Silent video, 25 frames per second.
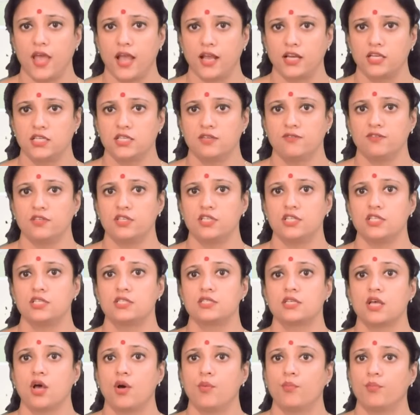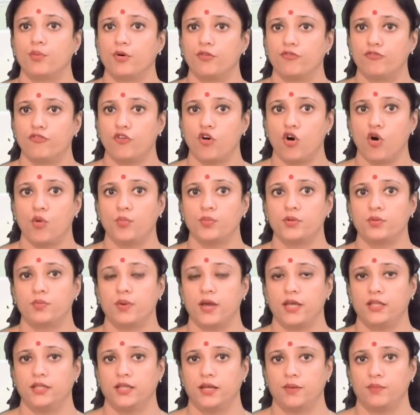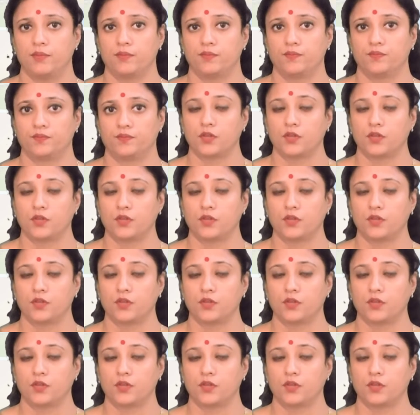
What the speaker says: activities performed by them.